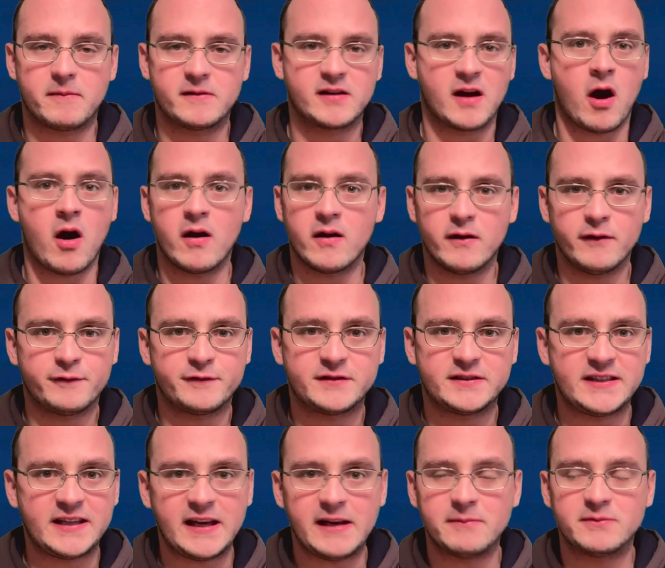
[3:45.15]
ton of
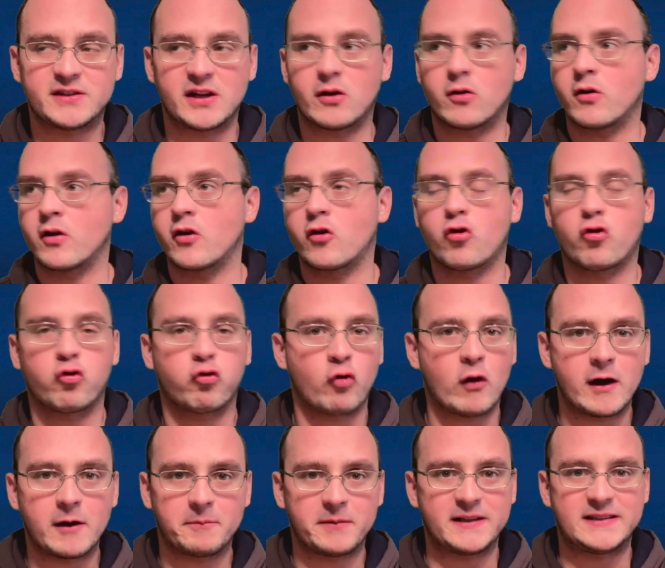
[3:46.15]
teams that are
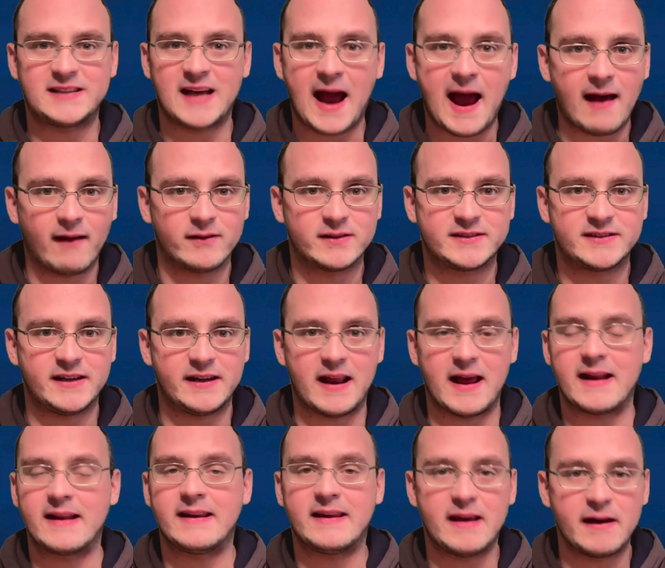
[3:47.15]
incredibly talented
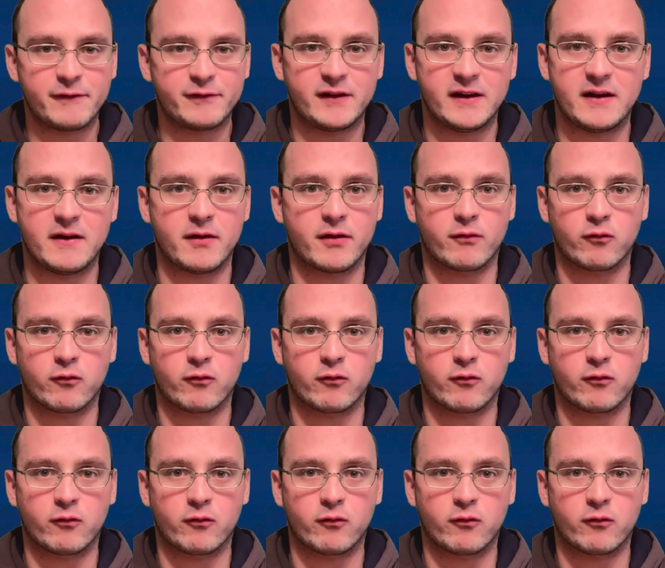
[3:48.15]
and gifted in